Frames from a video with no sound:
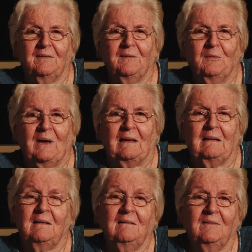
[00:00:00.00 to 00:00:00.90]

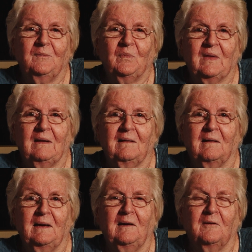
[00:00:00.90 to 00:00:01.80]
well,
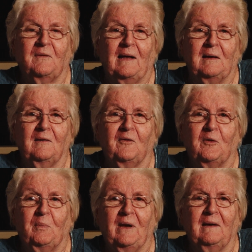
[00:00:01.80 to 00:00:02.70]
kind of
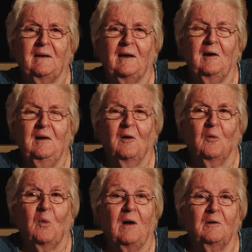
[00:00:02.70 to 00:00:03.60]
anticipating
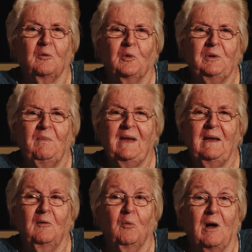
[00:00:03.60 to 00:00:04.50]
what would
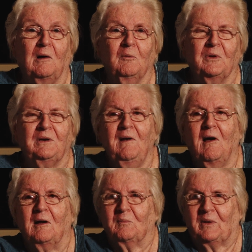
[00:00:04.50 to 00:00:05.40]
be and what would
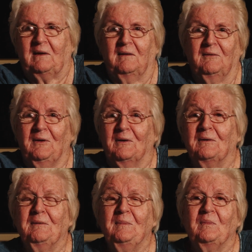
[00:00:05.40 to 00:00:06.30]
not be, you
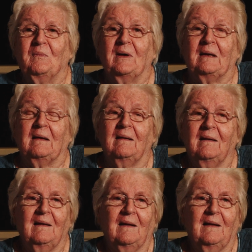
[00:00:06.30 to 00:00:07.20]
know. But
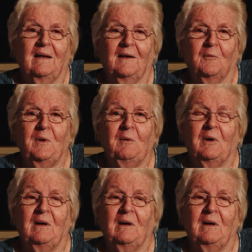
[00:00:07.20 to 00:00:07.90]
we were